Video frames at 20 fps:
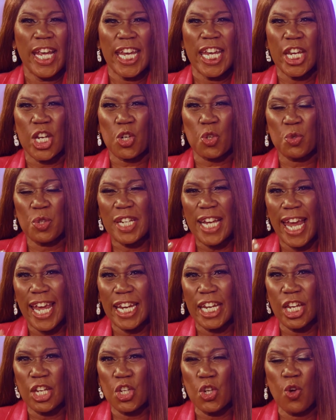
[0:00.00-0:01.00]
He
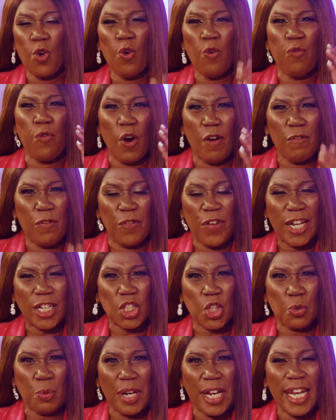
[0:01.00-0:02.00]
created you for
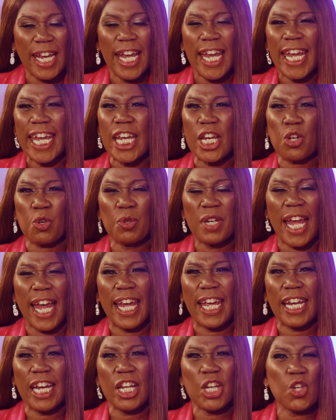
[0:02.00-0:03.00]
victory, he
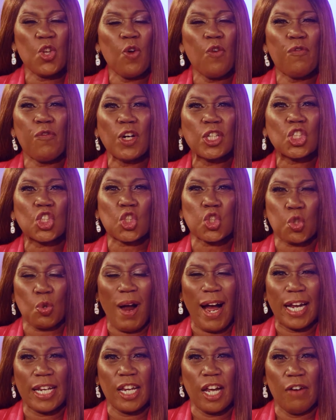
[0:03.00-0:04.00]
created you for
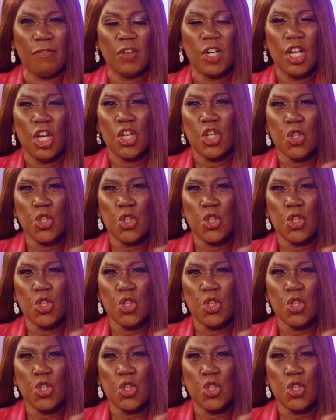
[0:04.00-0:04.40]
triumph.